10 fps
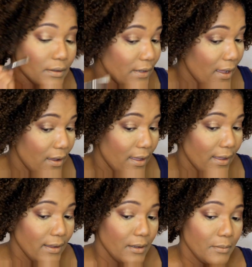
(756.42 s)
Now
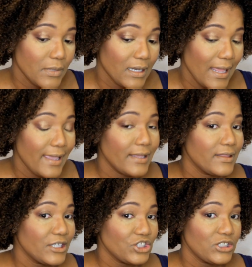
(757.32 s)
I am
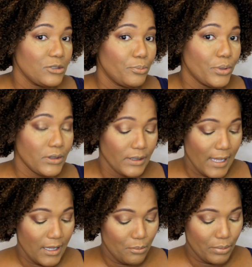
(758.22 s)
glad that she put
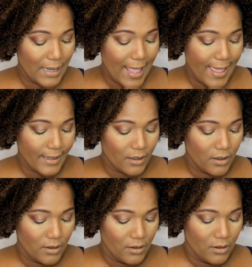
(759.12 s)
a black
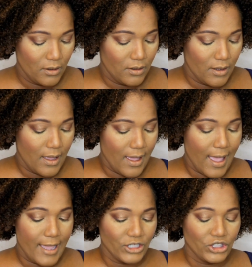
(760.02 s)

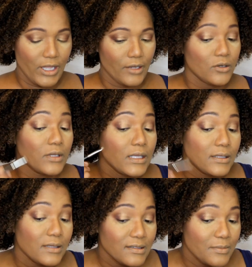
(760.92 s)
eyeshadow
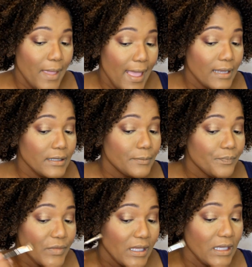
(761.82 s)
in this palette,
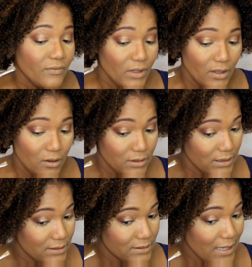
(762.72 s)
even though
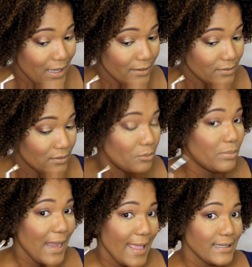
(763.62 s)
it's not the
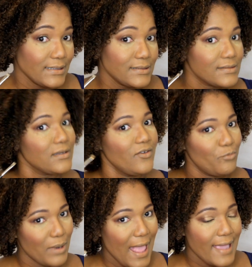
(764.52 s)
blackest
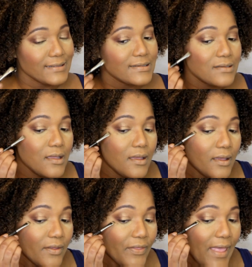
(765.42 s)
of blacks
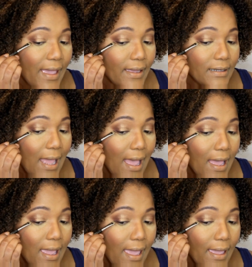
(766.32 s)
that
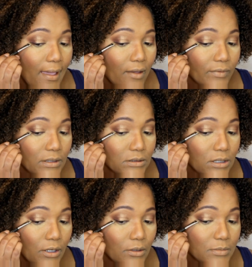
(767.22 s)
I have in
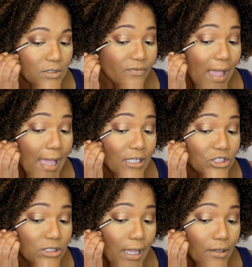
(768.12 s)
terms of
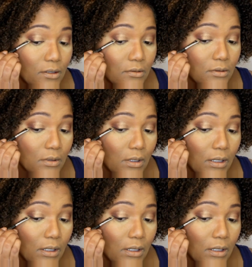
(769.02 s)
eyeshadow.